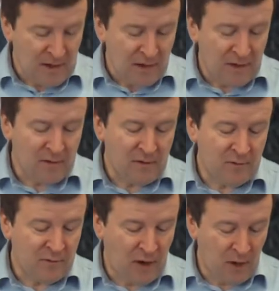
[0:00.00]
And in these
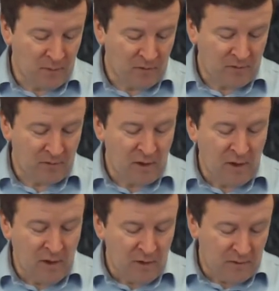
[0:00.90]
environments,
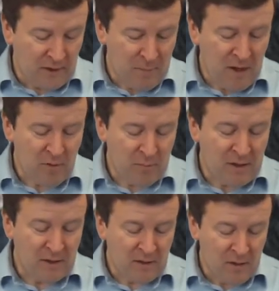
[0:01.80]
they may have
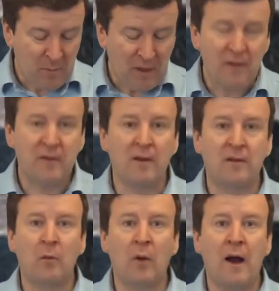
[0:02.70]
been
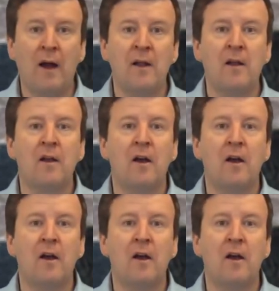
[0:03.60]
places where